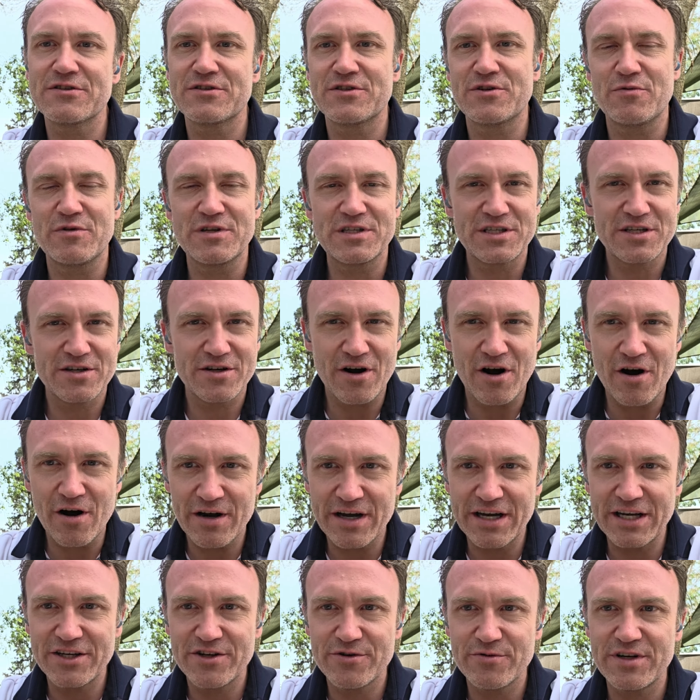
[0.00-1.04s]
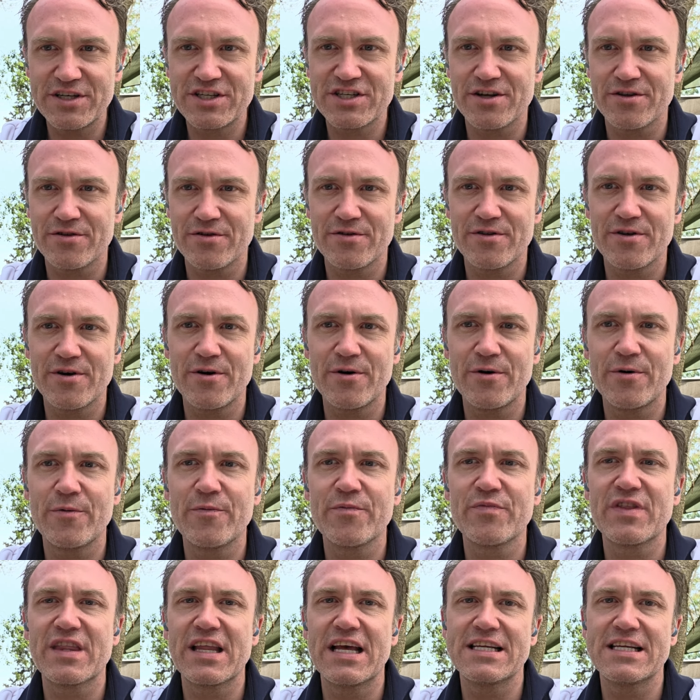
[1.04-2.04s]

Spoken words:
There's no one's talking to each other, though.